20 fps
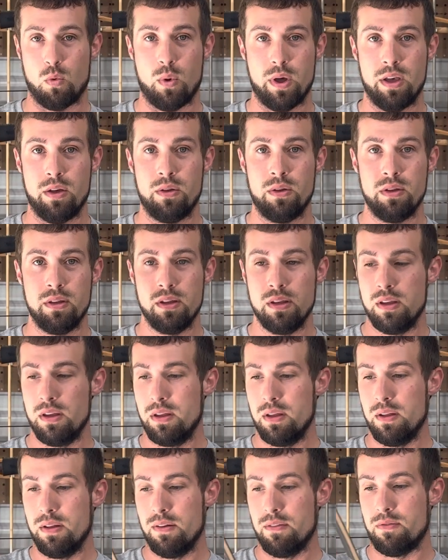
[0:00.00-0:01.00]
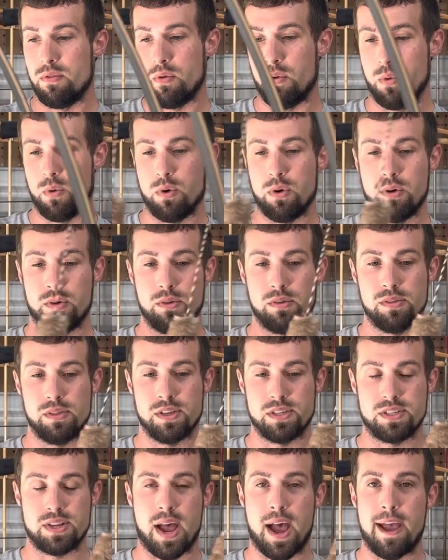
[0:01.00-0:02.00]
well for
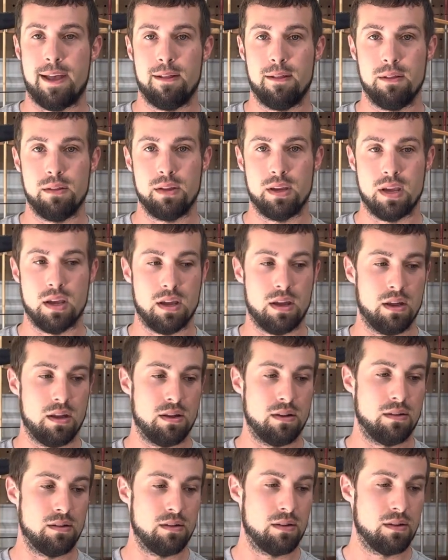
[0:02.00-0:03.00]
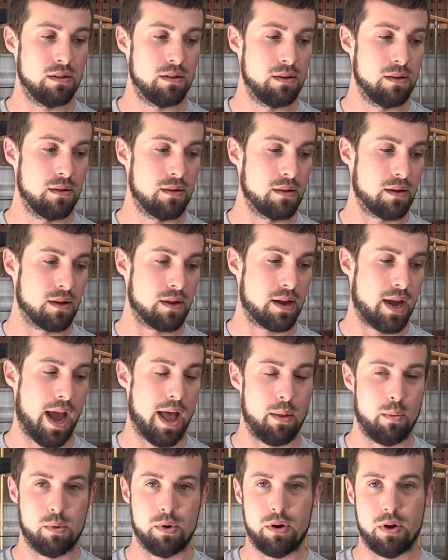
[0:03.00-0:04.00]
the style and
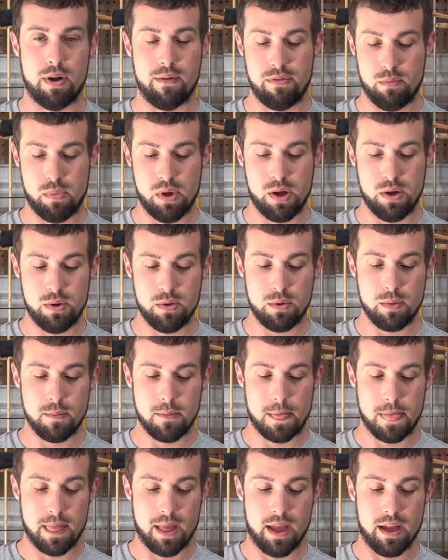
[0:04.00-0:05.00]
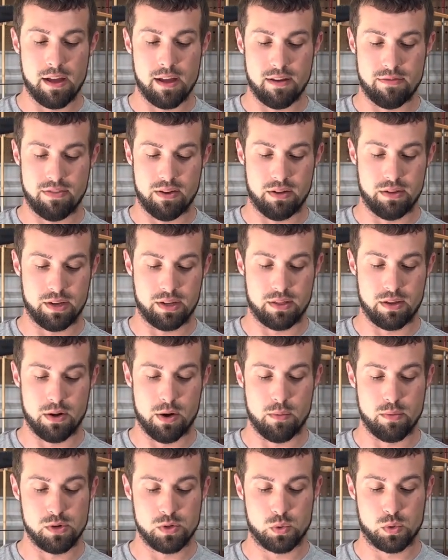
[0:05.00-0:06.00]
caliber of the bow. I felt like the
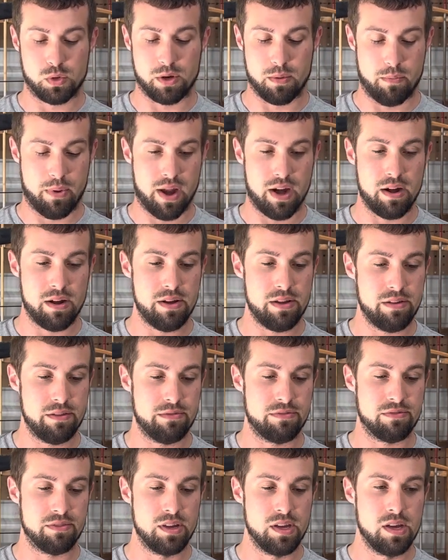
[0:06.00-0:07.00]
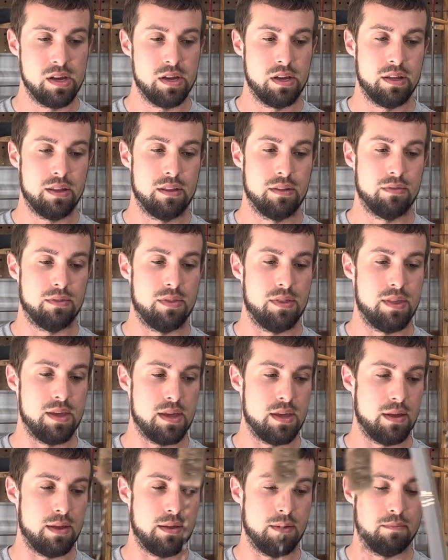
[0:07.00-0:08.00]
numbers were competitive.
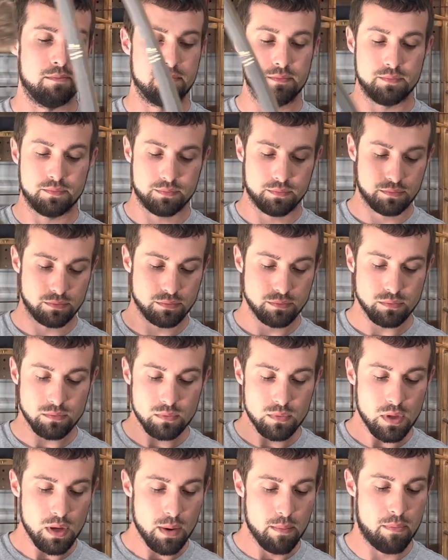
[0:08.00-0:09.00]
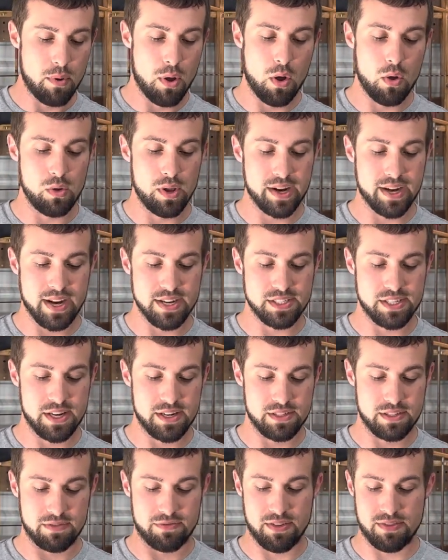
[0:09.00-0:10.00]
The bow, like I said,
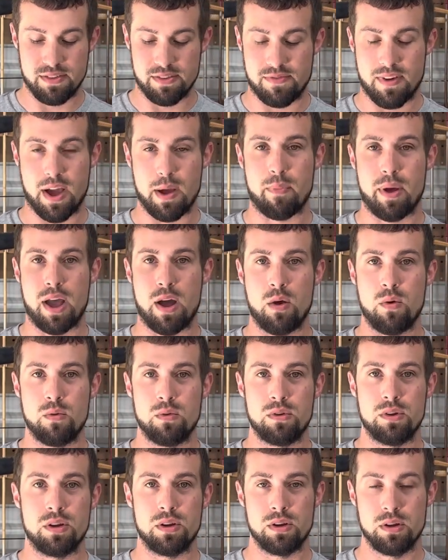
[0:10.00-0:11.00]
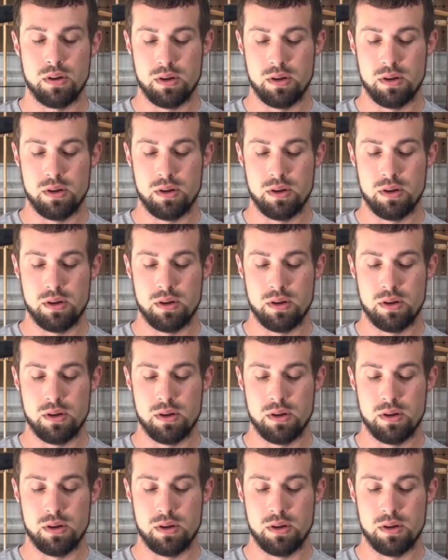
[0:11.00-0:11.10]
is a 55-pound